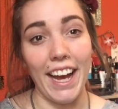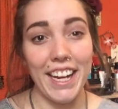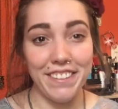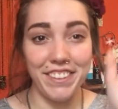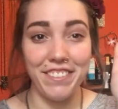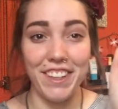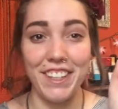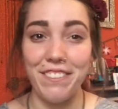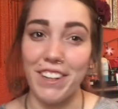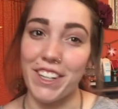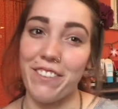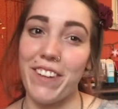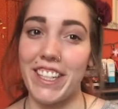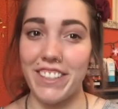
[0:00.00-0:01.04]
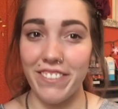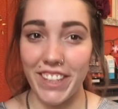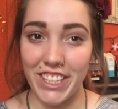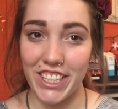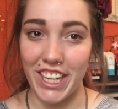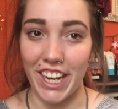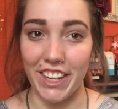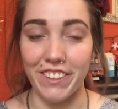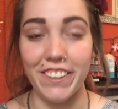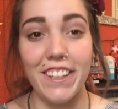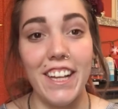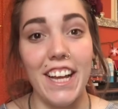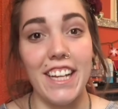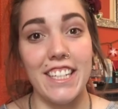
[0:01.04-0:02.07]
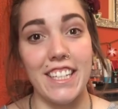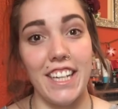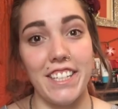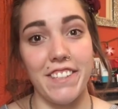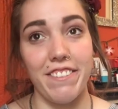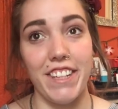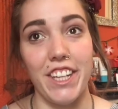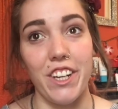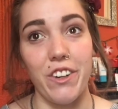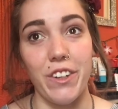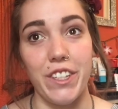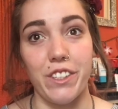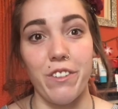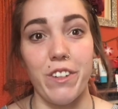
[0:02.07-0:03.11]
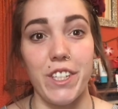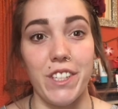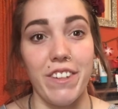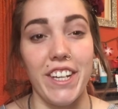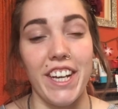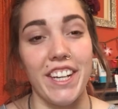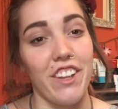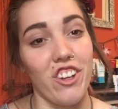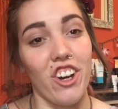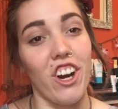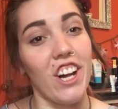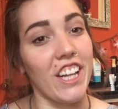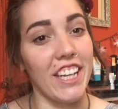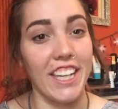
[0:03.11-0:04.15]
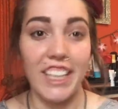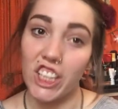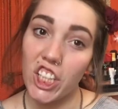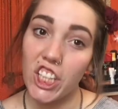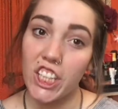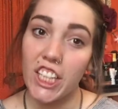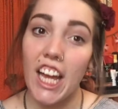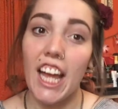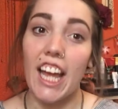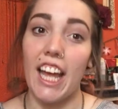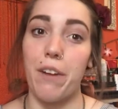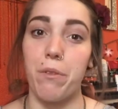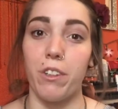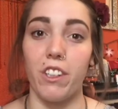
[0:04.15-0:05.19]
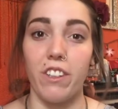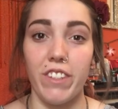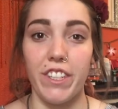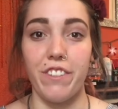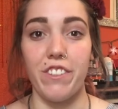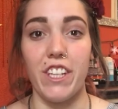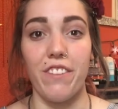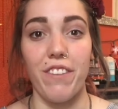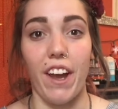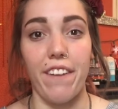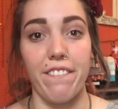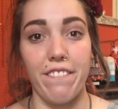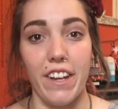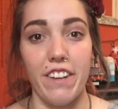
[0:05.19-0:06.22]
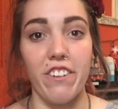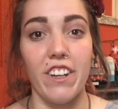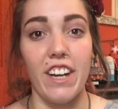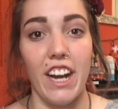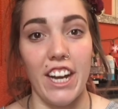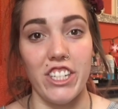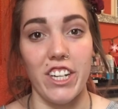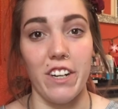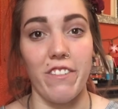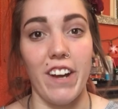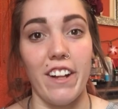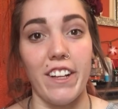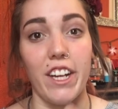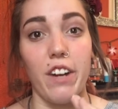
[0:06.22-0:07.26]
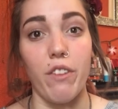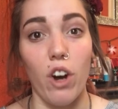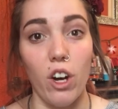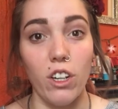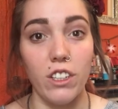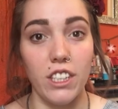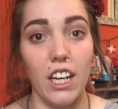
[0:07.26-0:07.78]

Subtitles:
Hi everyone, welcome back to my channel. Today's video is going to be another holiday look, and we're going to be using my favorite eyeshadow palette of all